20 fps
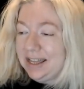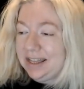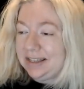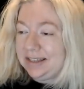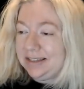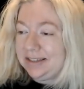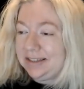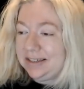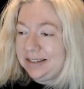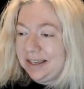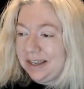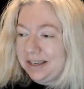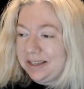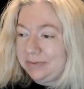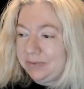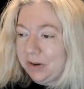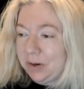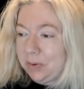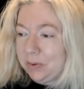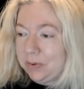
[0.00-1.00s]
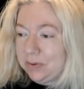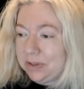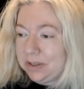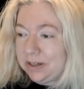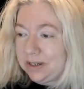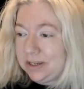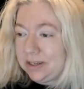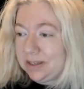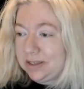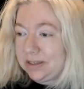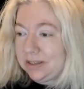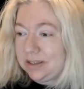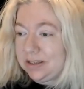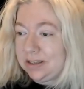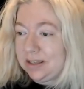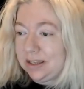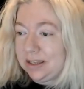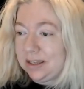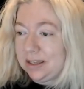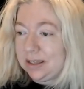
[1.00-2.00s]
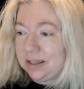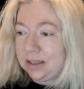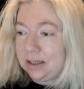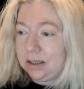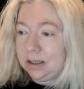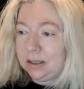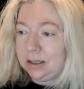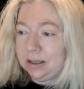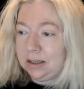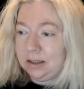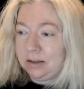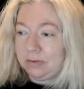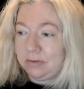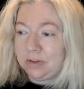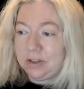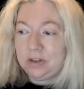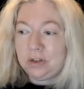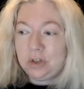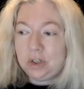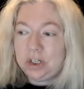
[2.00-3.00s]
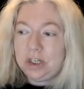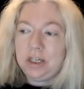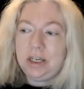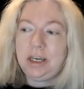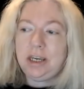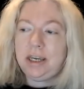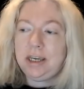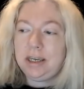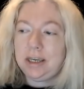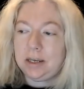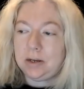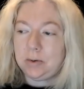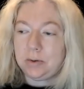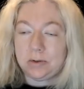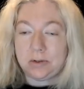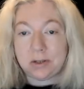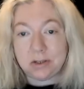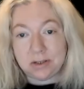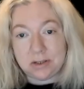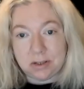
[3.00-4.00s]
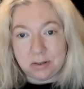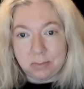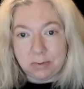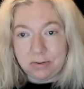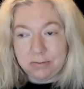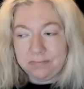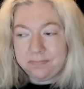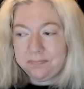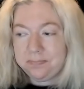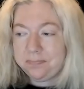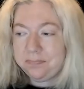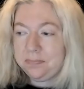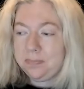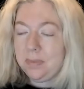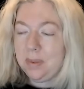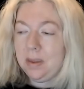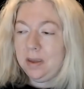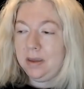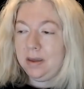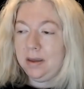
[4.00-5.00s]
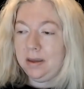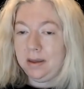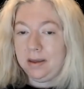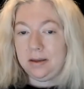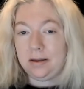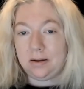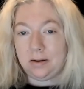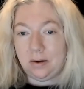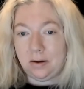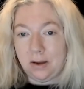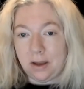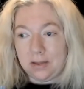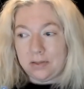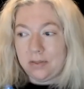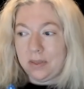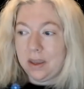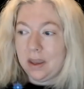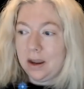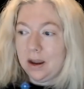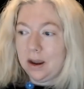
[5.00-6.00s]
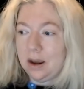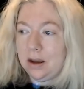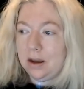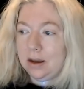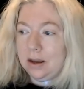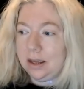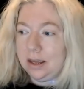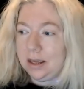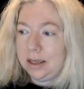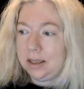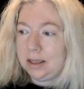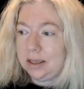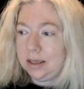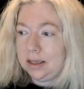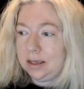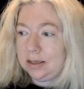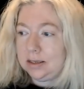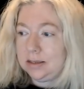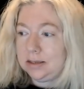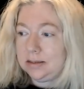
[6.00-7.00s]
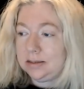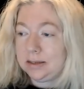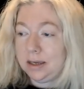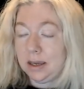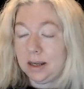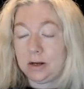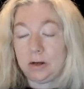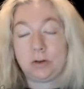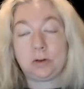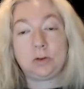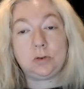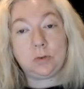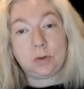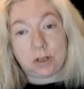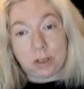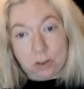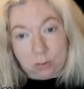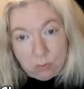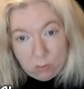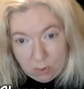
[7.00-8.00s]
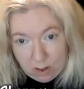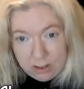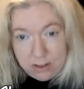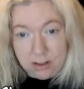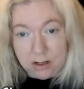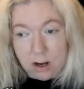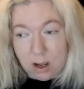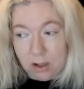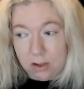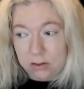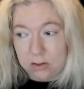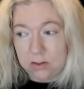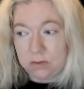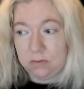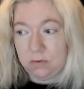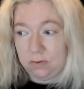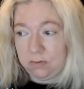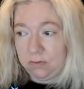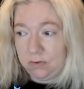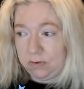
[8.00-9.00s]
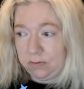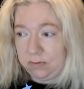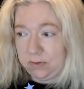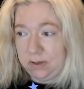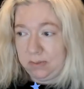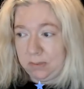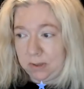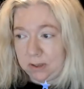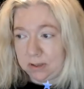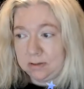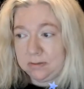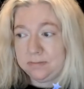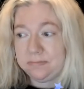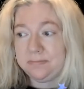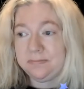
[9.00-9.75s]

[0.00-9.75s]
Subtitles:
Today's fragrance is the Vinci Irresistible. Right there, it is $121 for 50 ml.